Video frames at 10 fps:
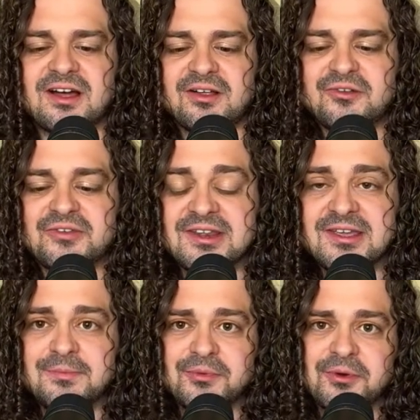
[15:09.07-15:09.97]
of an
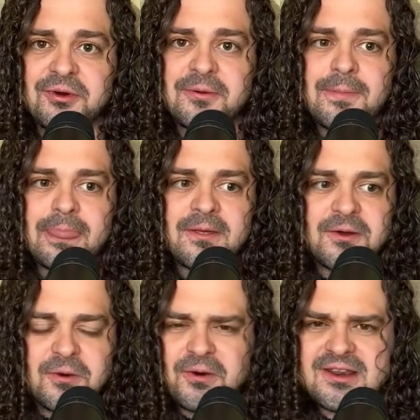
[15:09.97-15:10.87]
emperor
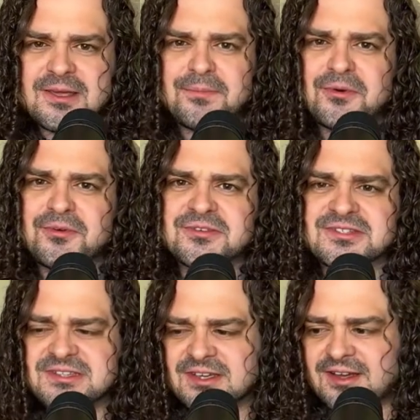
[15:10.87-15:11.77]
or an
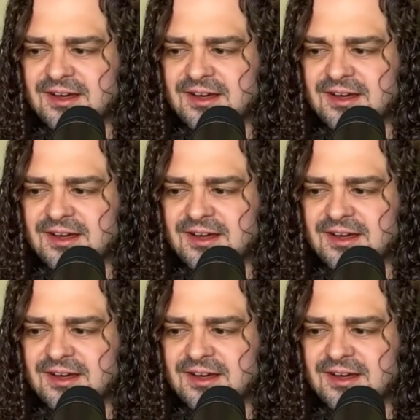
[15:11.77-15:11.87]
emperor's